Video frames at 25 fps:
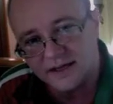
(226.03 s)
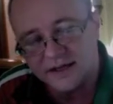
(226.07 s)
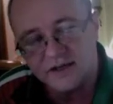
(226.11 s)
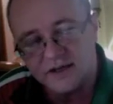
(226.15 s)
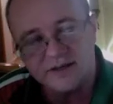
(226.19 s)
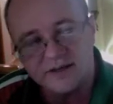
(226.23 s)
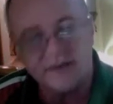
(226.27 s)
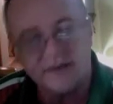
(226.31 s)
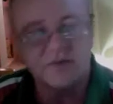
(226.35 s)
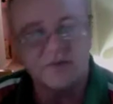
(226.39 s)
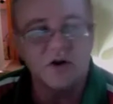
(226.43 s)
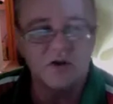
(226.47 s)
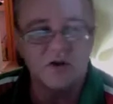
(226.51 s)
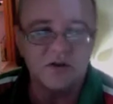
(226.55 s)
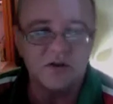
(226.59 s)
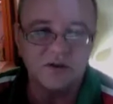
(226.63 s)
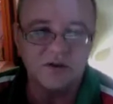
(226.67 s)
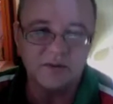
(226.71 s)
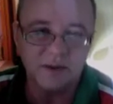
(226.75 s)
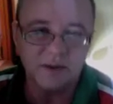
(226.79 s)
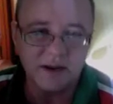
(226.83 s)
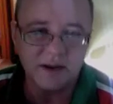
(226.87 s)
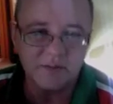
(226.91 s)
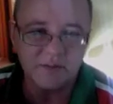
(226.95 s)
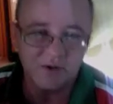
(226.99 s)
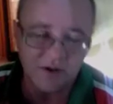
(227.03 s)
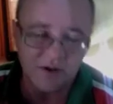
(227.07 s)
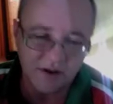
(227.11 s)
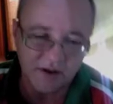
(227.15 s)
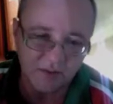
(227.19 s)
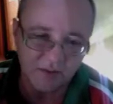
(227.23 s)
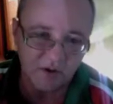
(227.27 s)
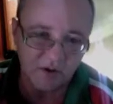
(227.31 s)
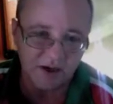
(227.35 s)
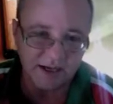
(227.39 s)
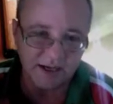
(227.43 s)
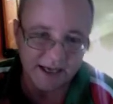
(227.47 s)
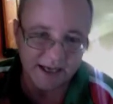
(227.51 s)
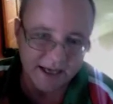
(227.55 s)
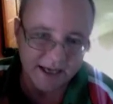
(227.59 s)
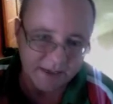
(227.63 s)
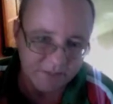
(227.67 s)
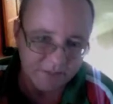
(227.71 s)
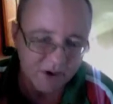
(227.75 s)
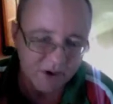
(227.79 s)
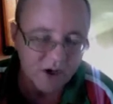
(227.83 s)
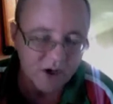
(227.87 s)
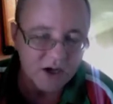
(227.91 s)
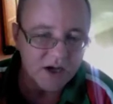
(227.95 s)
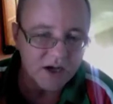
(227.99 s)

because they've got the people that they want to keep